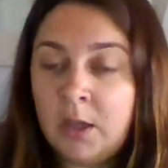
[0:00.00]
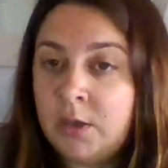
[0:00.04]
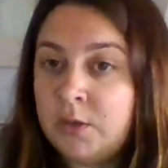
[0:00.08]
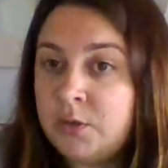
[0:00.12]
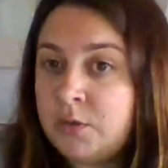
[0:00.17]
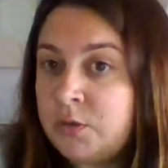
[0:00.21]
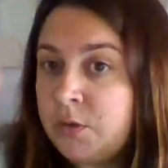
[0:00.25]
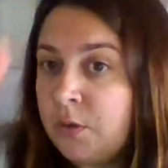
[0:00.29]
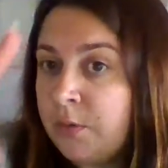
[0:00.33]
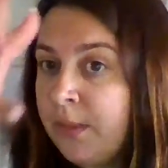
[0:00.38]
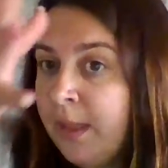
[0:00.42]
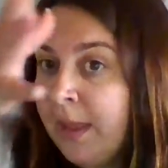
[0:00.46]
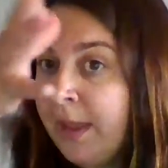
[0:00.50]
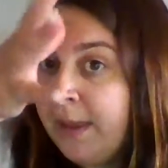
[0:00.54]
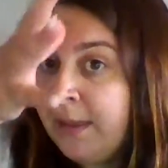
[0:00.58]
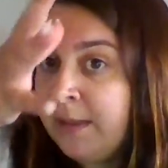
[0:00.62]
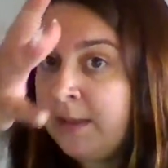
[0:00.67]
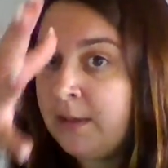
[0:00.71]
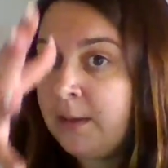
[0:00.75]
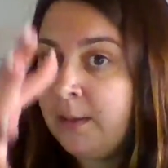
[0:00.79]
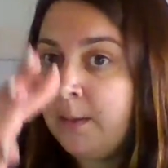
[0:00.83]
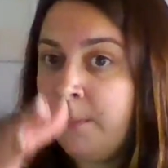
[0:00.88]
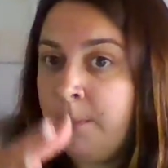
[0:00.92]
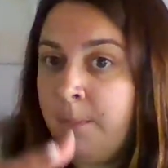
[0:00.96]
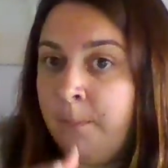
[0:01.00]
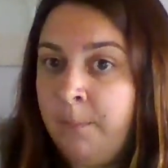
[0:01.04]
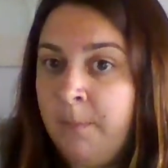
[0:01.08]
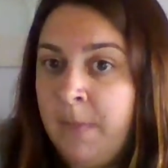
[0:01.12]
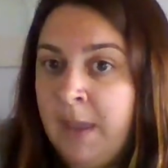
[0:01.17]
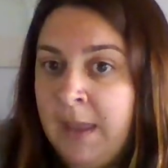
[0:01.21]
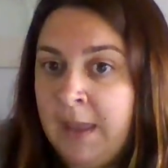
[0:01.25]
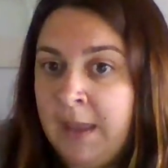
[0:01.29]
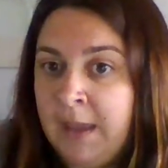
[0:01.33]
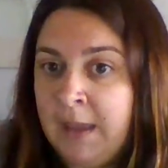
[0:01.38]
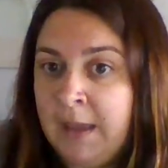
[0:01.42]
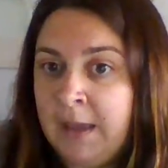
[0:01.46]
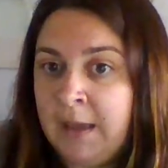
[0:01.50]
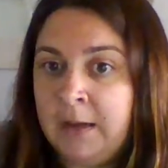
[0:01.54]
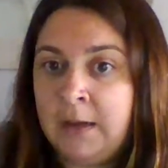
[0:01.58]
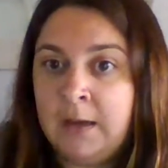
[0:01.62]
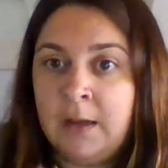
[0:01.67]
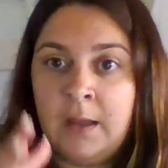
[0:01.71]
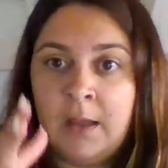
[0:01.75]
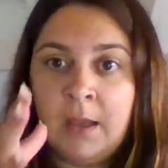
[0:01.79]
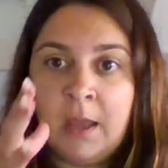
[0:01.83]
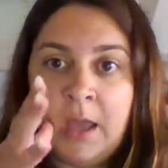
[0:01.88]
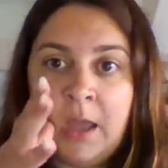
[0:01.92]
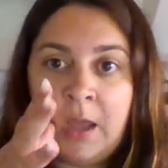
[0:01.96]
So like
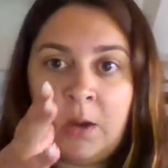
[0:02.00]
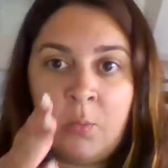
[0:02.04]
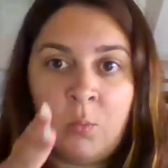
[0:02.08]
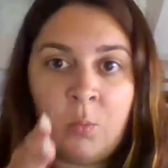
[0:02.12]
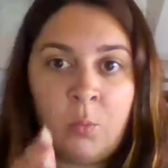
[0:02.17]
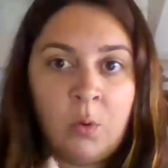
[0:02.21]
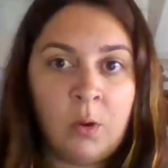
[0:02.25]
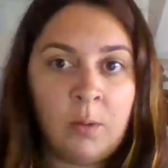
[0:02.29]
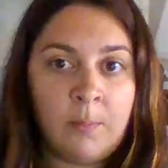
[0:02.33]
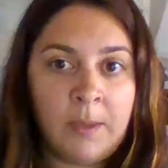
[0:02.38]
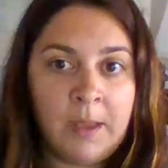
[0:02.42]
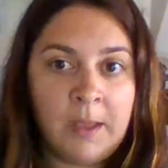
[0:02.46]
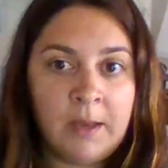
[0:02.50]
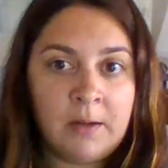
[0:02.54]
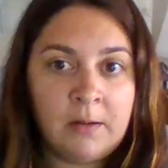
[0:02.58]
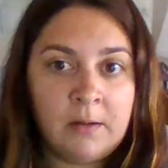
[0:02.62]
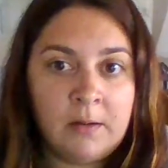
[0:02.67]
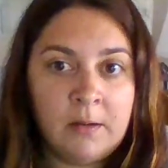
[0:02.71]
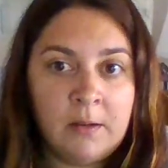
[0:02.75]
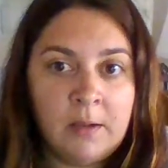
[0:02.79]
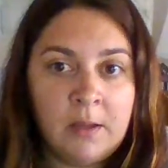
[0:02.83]
man and woman.